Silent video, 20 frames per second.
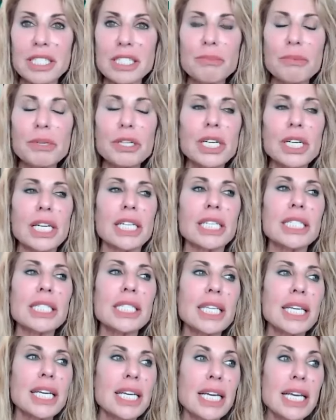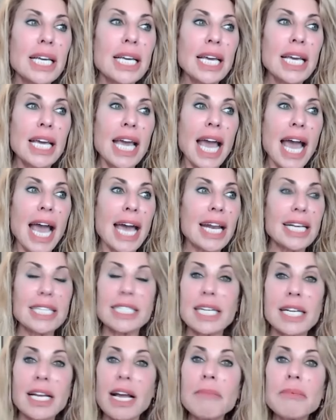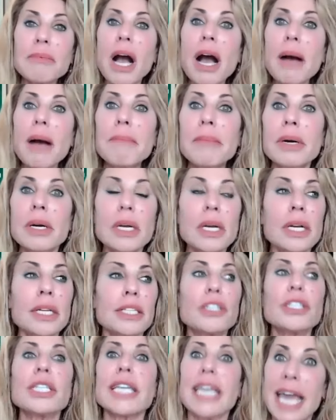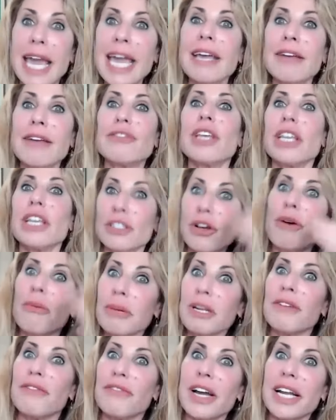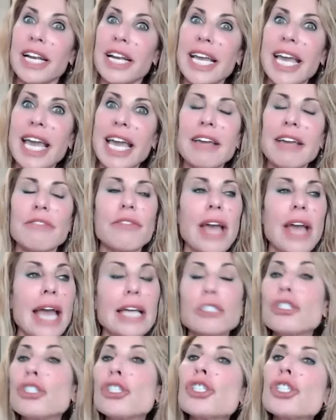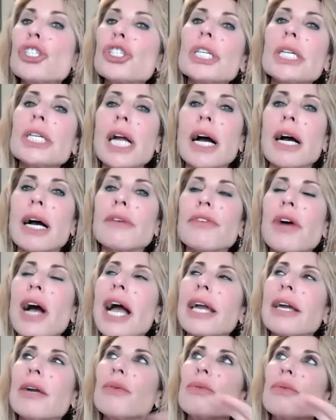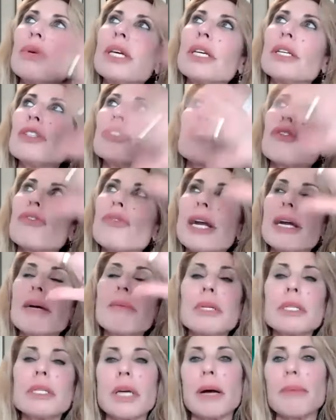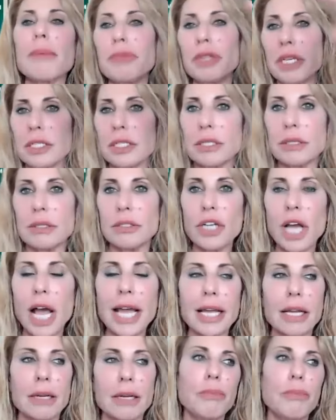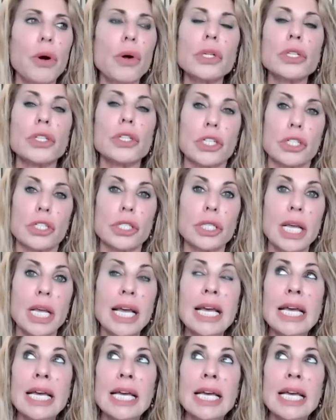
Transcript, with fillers: experience. And I said, Come, come, there's a cave. They told me to find a cave. And sure enough, I we scrambled up these giant boulders.